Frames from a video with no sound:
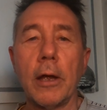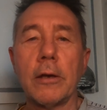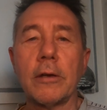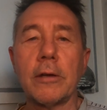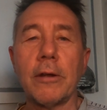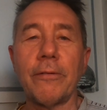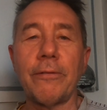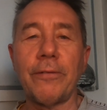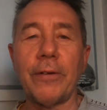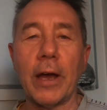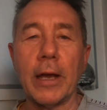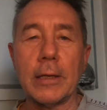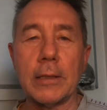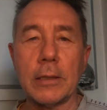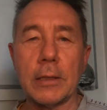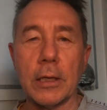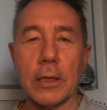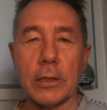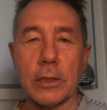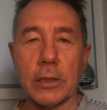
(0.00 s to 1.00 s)
to
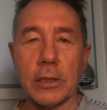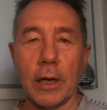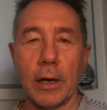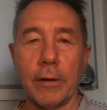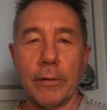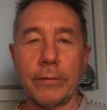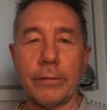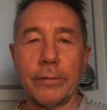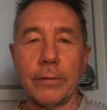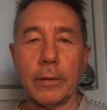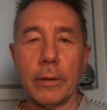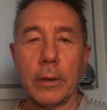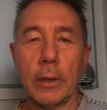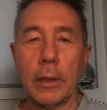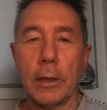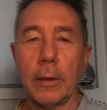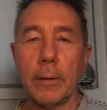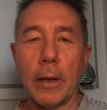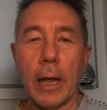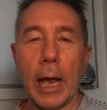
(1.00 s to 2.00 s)
face this stuff
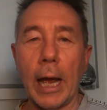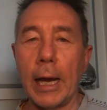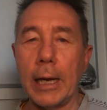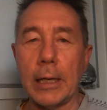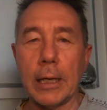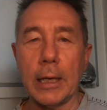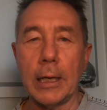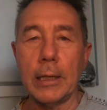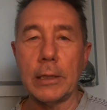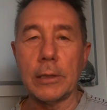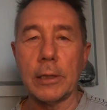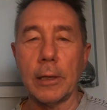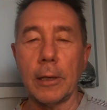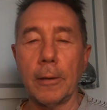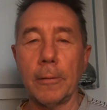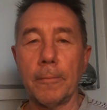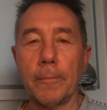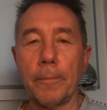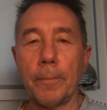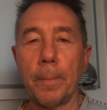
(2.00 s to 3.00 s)
ain't
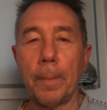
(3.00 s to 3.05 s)
easy.